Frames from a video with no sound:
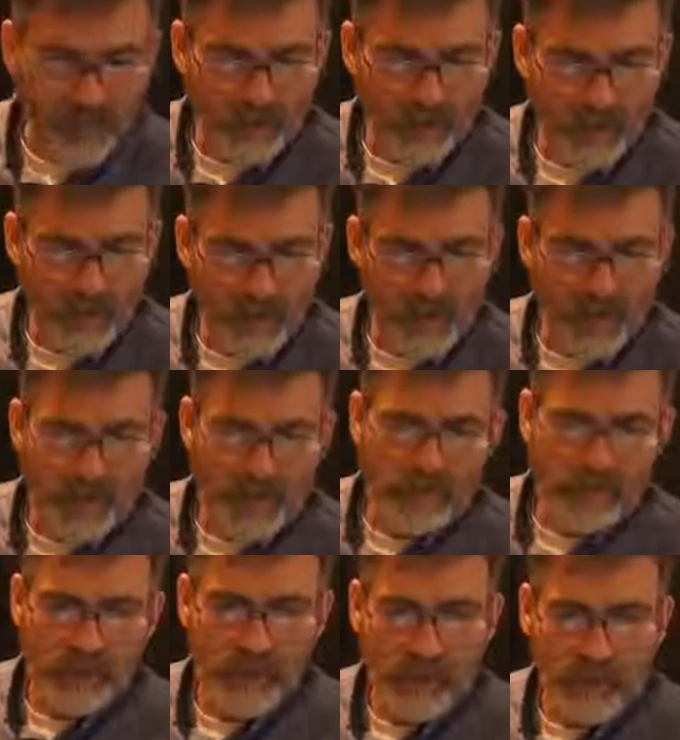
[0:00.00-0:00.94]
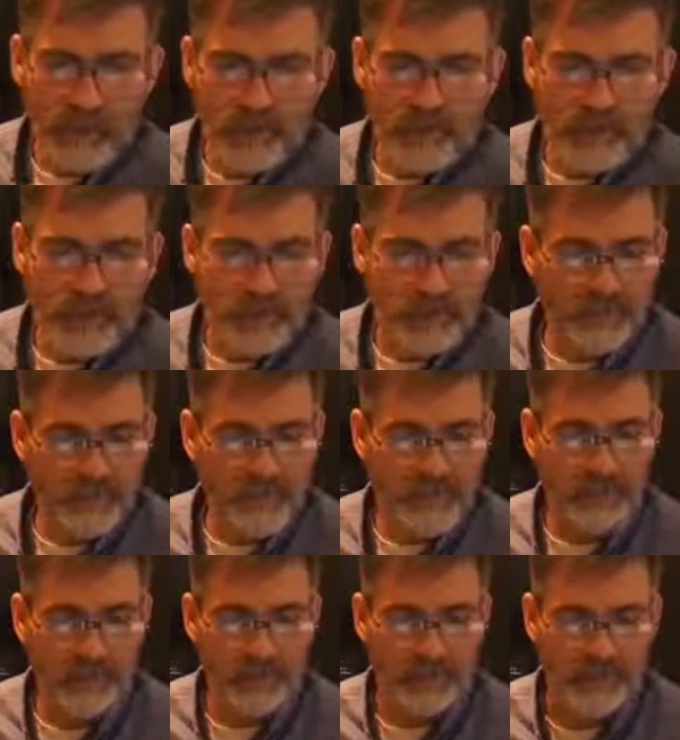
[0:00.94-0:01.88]
on in. There was
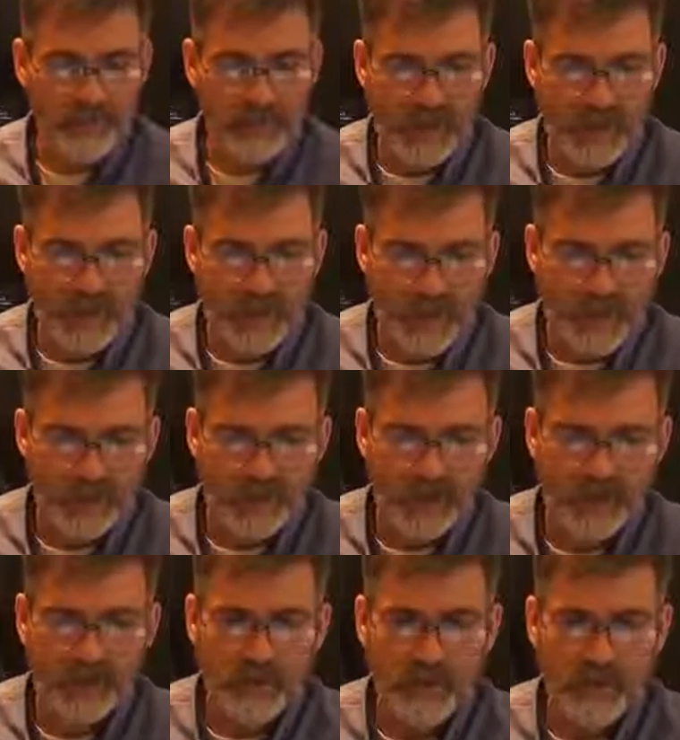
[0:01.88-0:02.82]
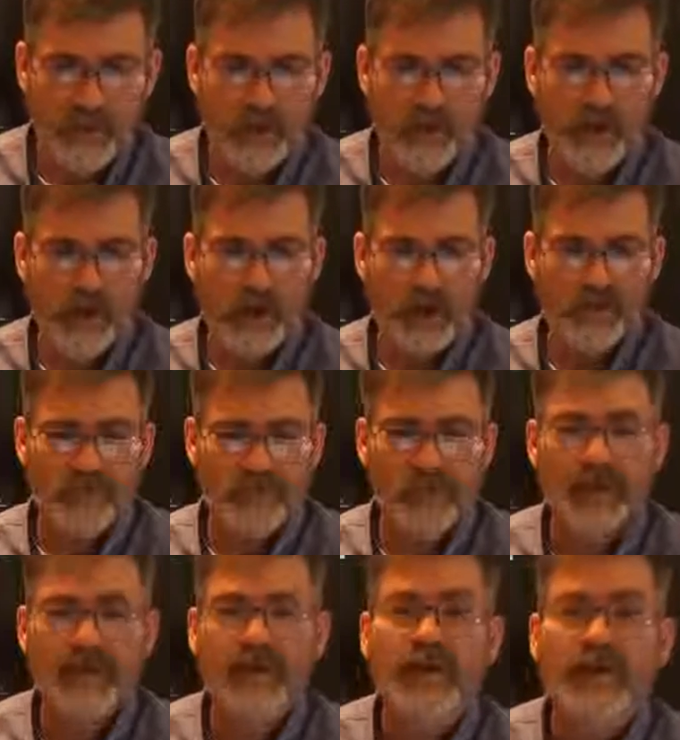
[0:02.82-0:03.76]
another one that I had earlier where
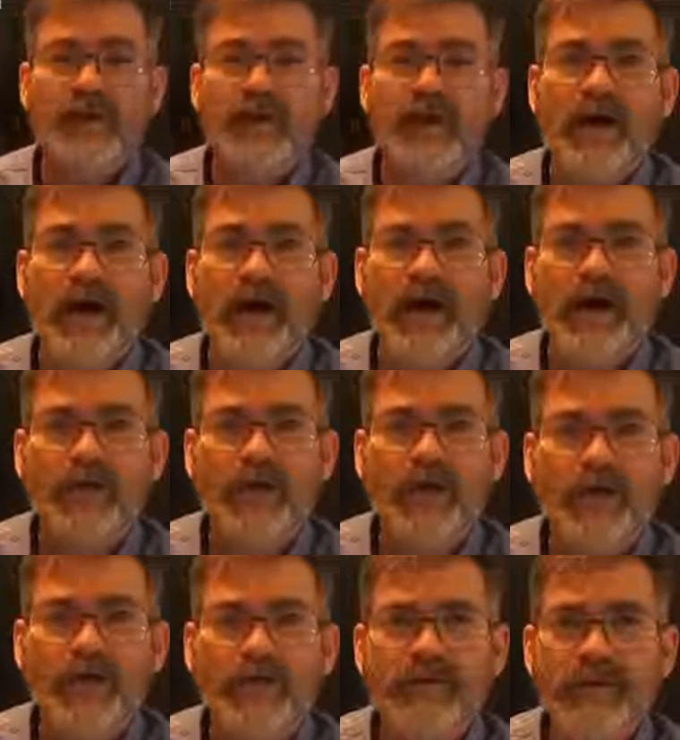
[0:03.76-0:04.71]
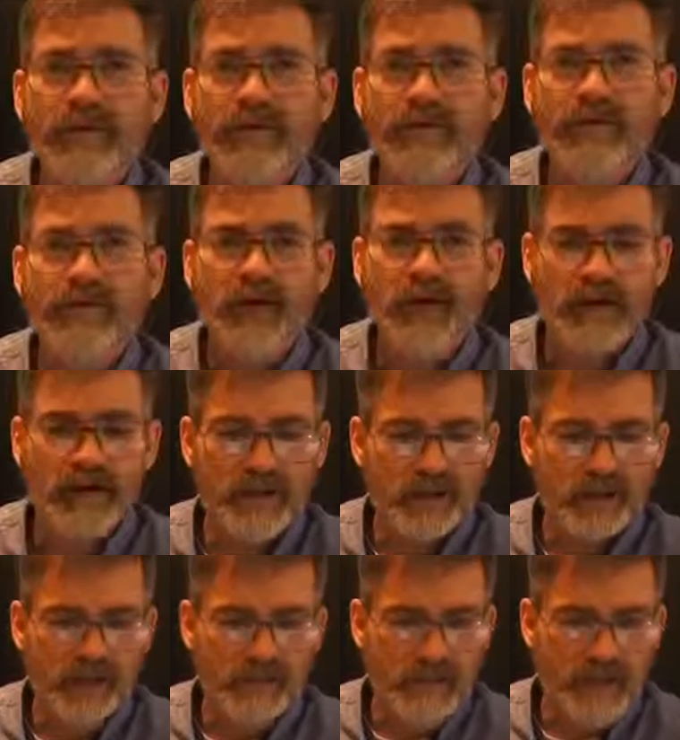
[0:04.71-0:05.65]
one of the Ukrainian
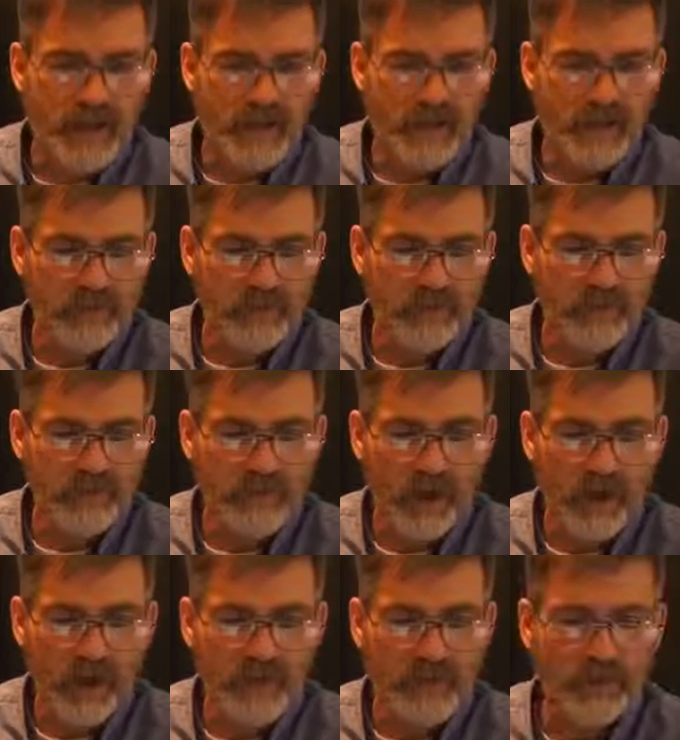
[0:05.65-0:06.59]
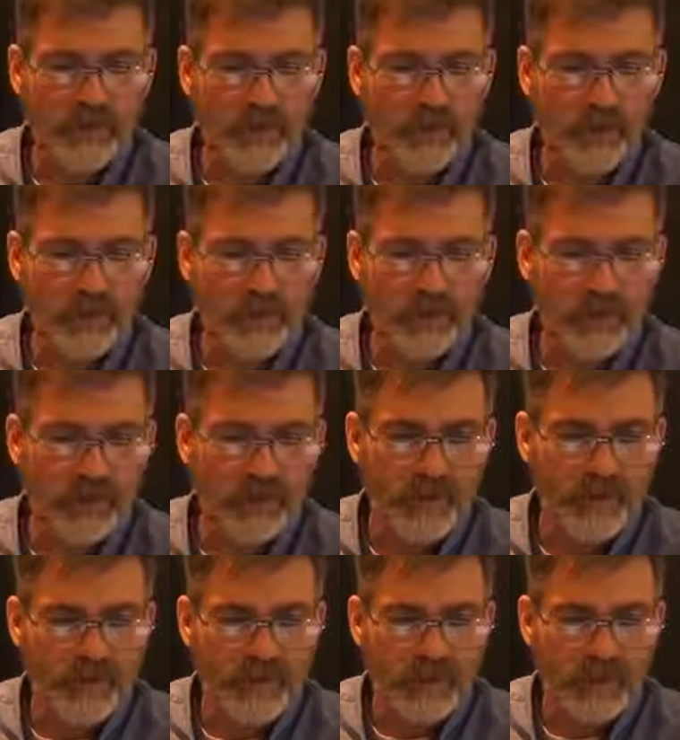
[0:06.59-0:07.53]
commanders is talking to one of the
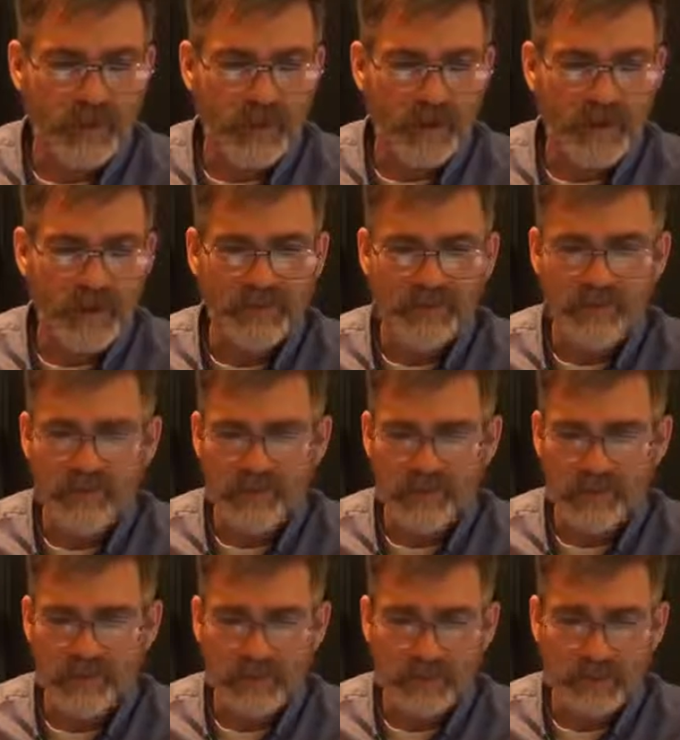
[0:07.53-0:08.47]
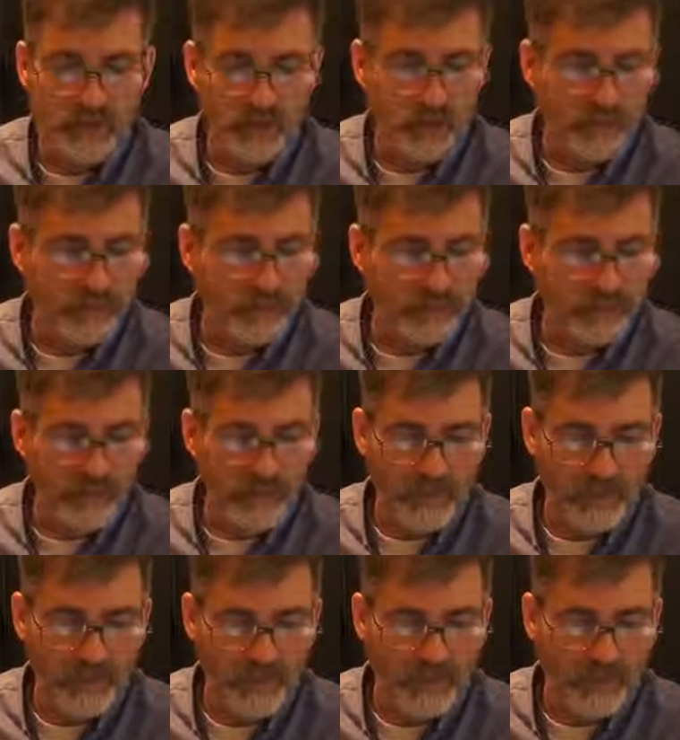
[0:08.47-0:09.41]
OSCE guys. They show the
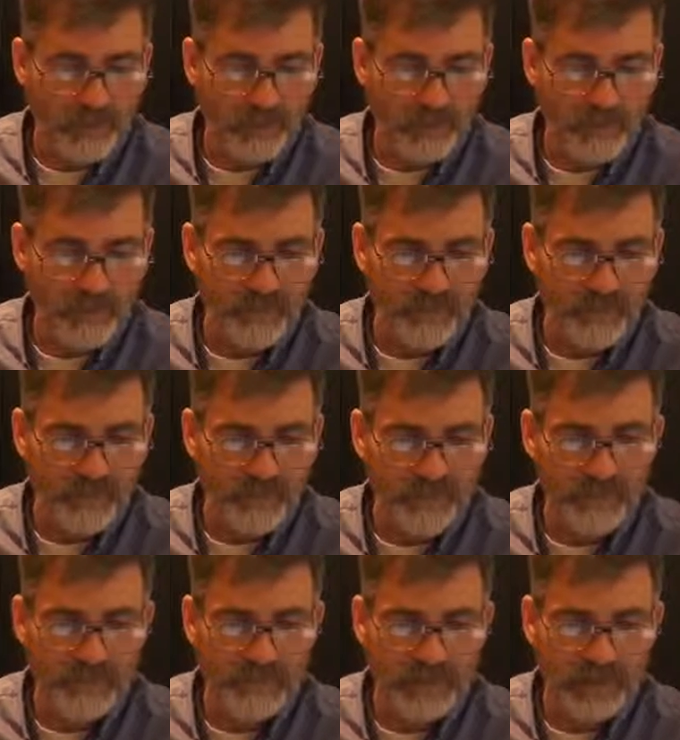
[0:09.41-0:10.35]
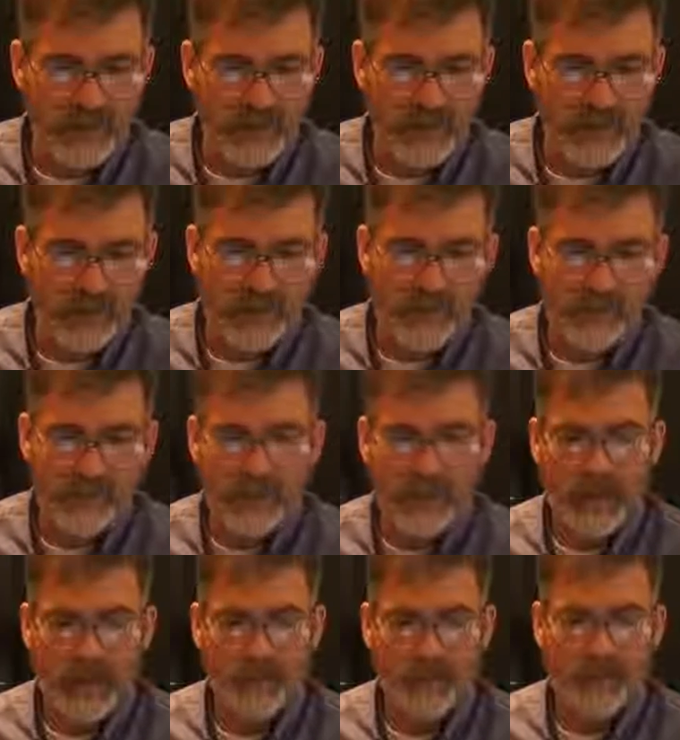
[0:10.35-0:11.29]
photographs of it, everything,
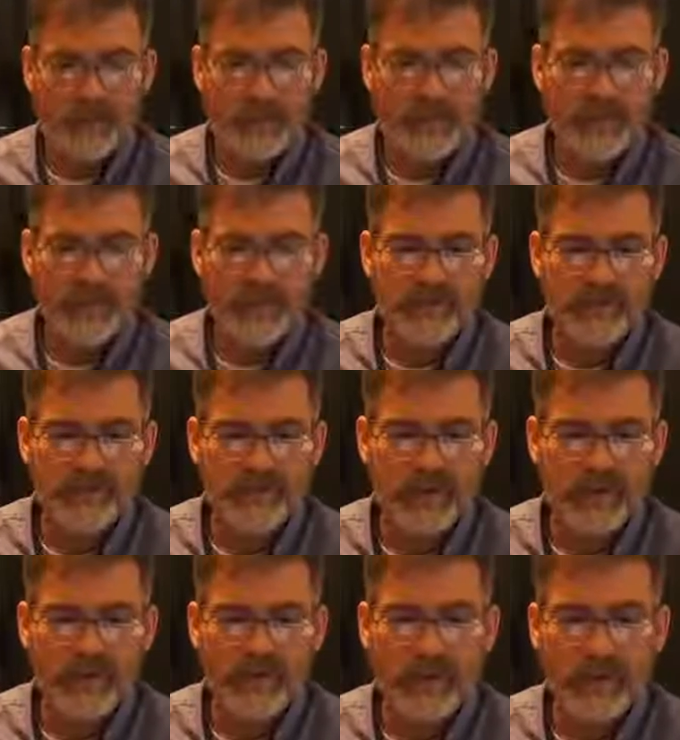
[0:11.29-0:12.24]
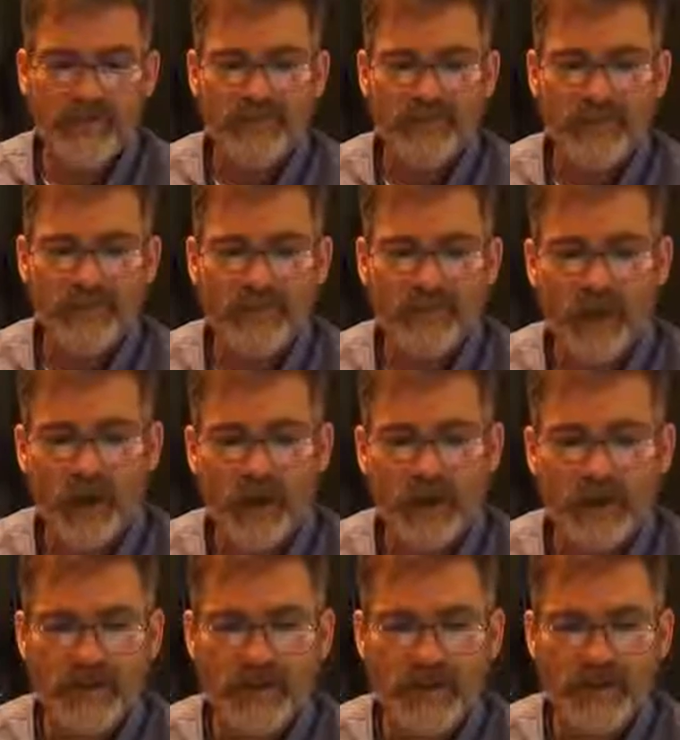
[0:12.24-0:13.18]
where people have photographed them
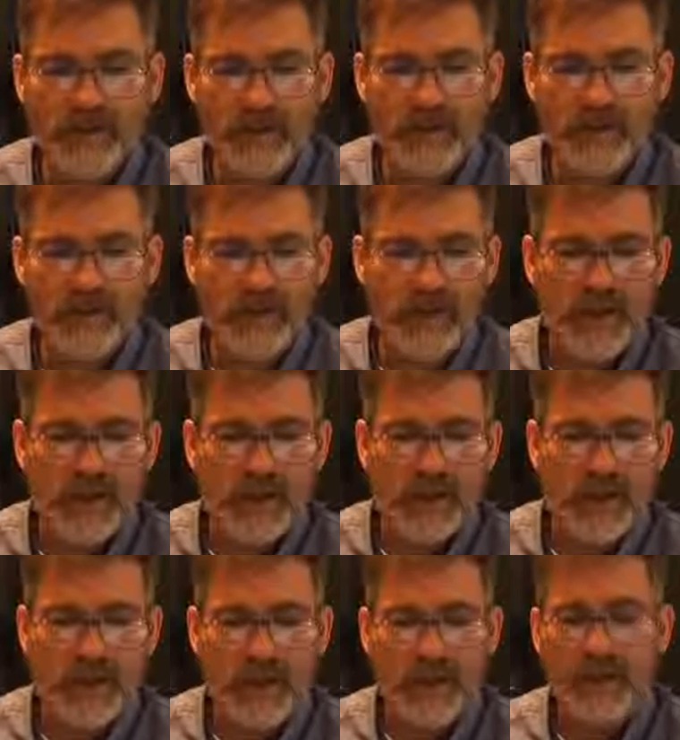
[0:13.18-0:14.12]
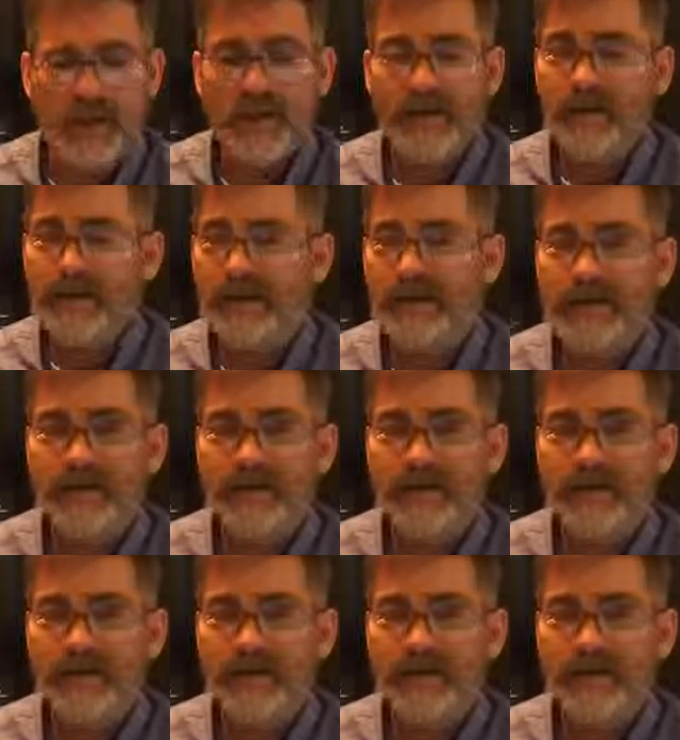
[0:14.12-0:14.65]
talking to them. And